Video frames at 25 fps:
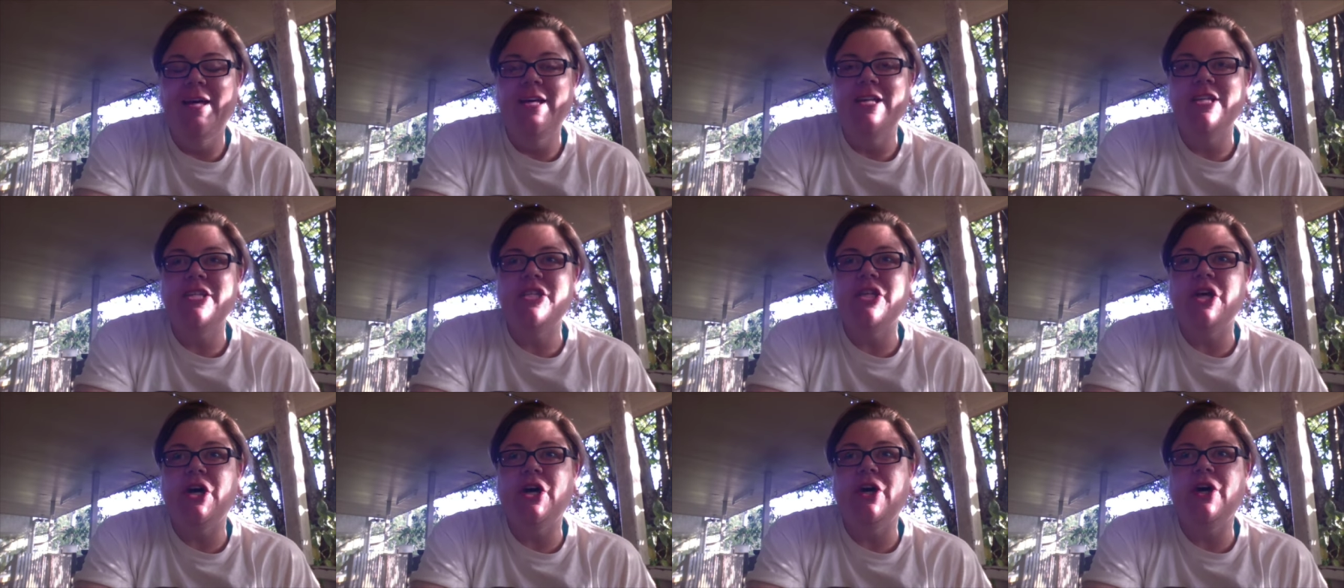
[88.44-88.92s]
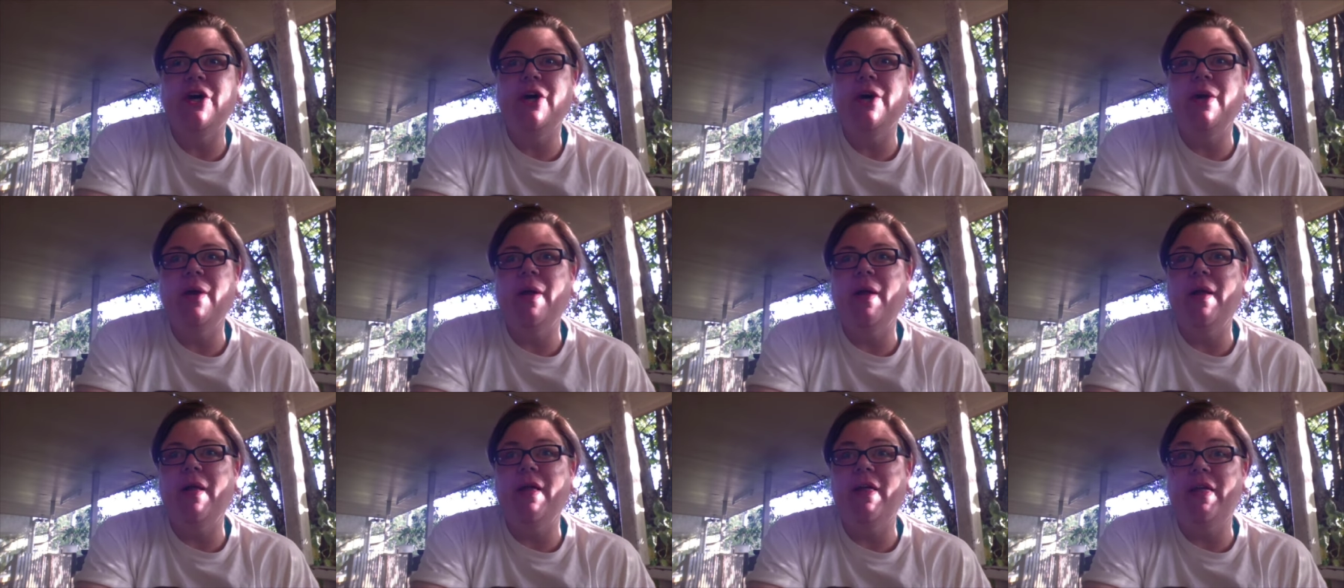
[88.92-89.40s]

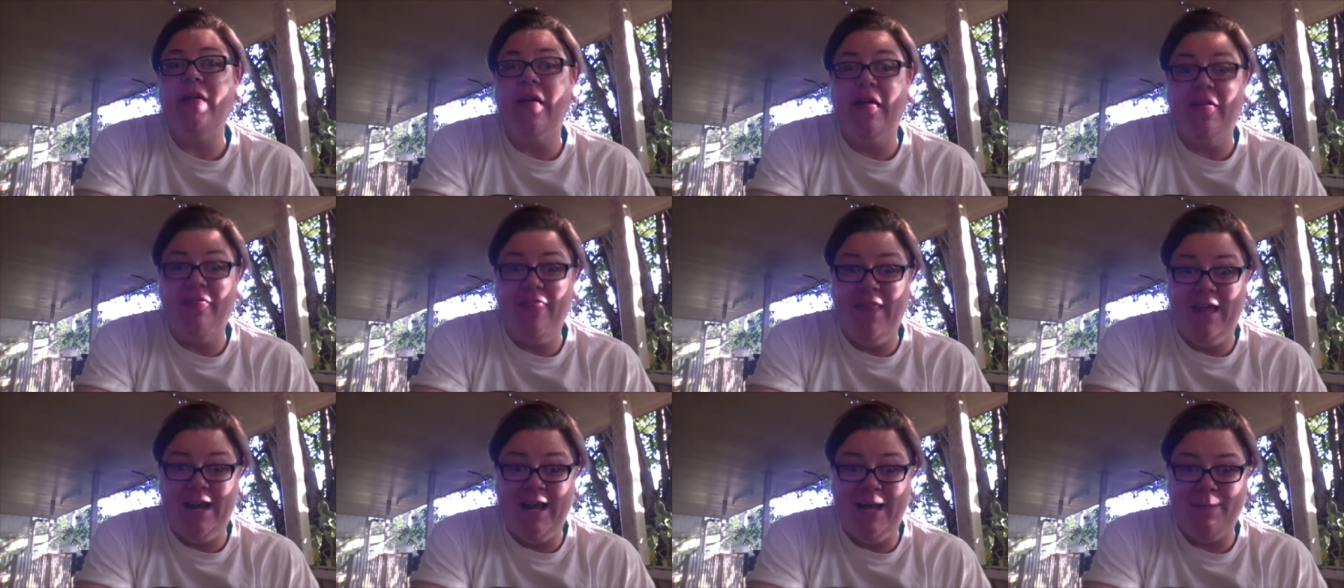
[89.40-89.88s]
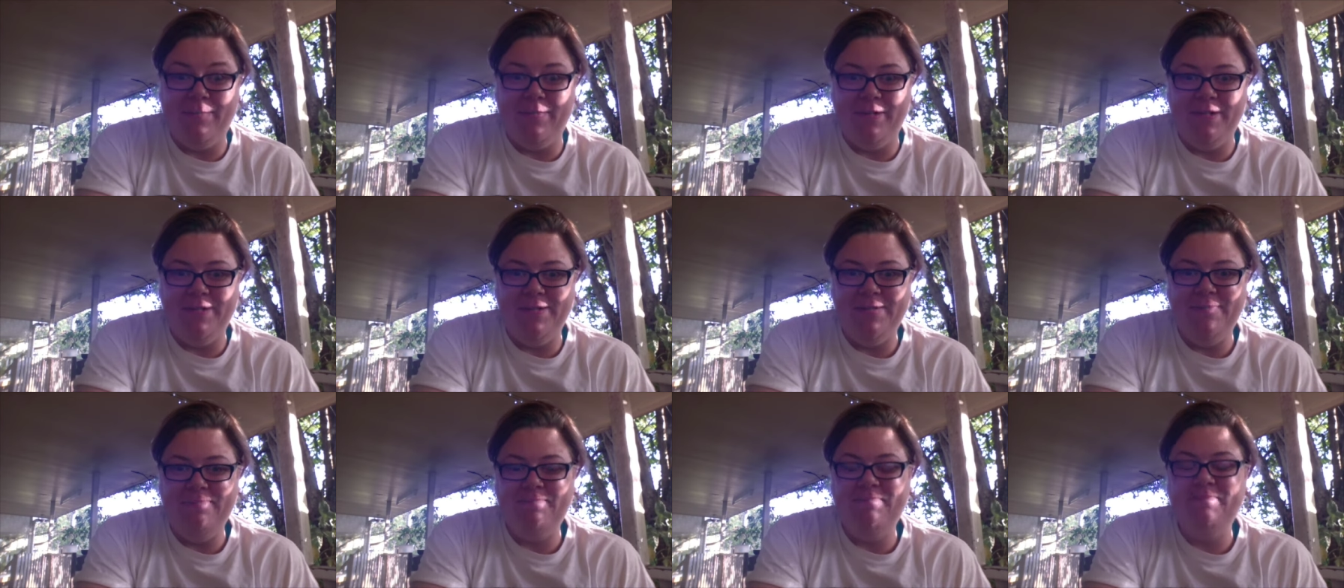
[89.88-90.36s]
So that
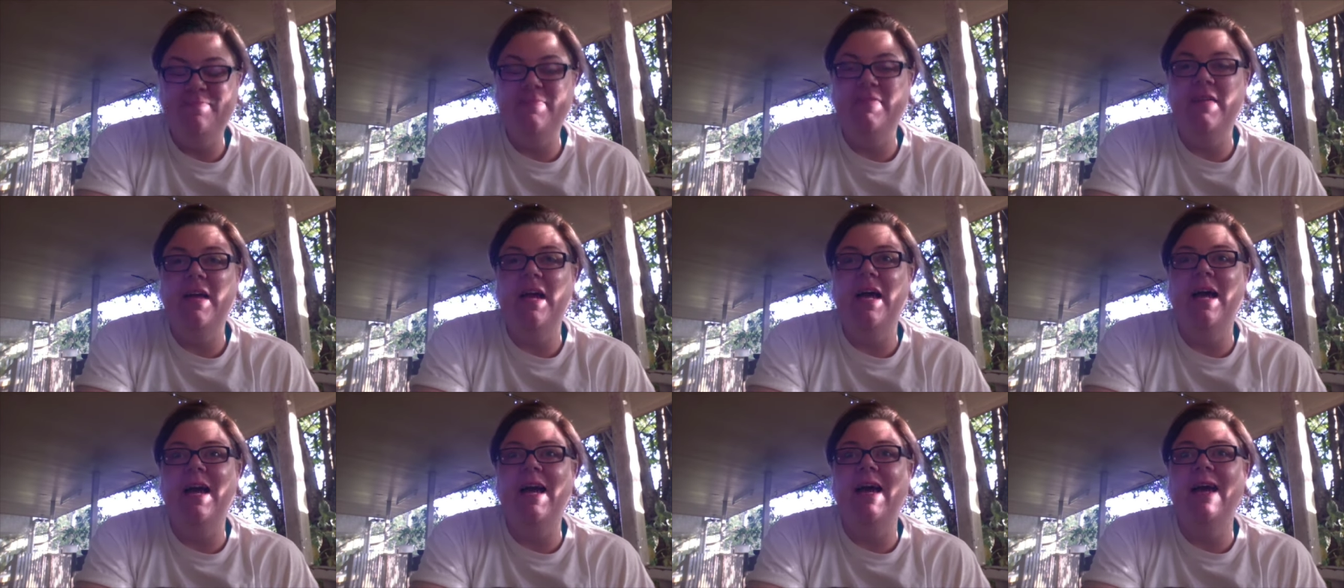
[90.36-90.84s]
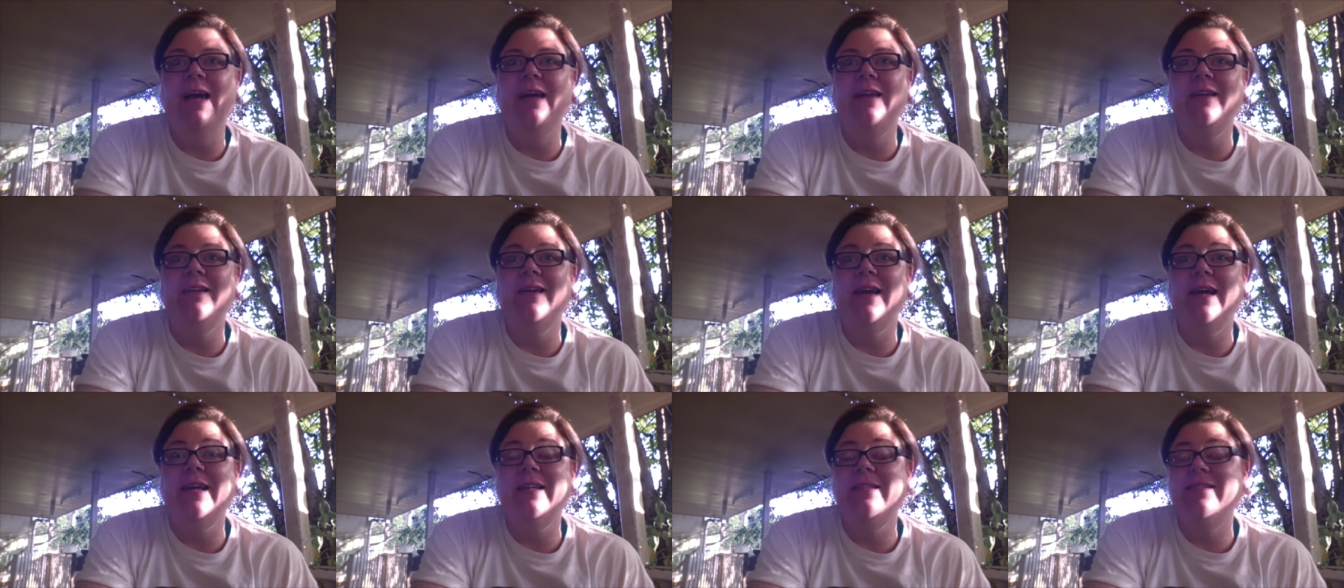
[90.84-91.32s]
happened,
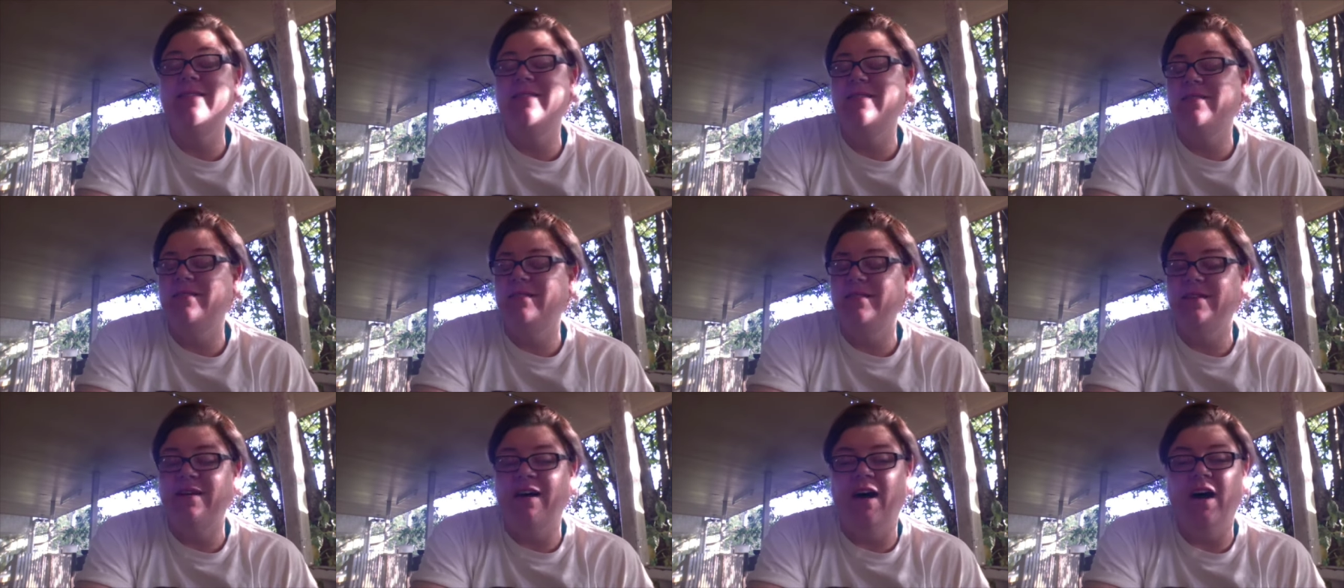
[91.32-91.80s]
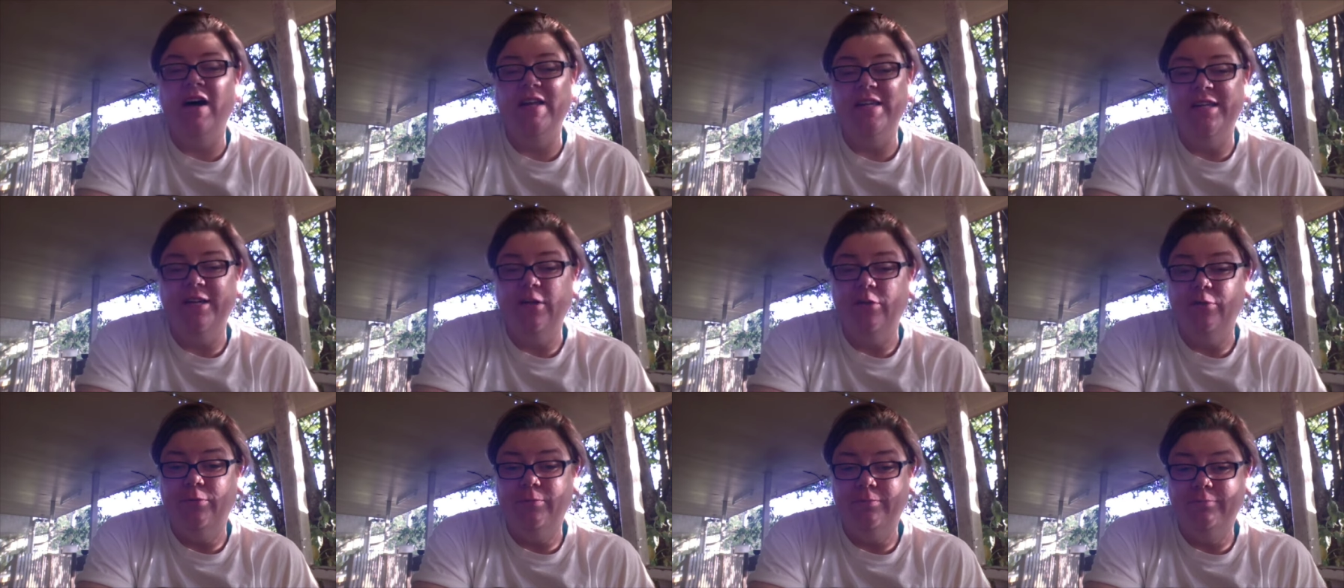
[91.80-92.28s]
and it's
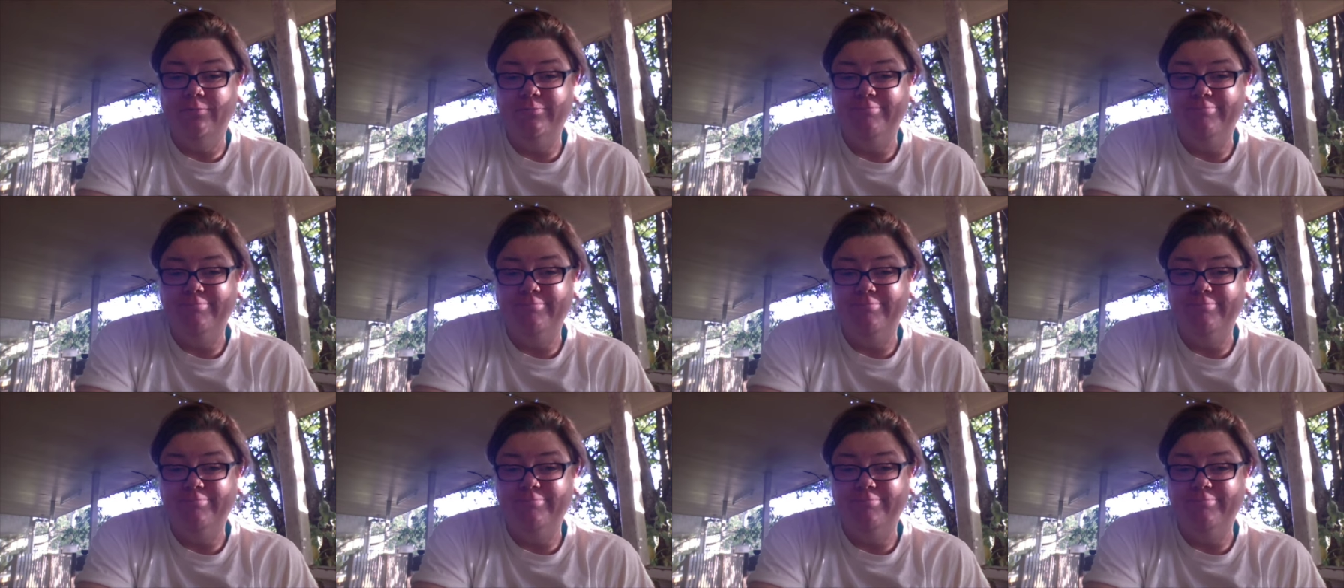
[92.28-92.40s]
ideal.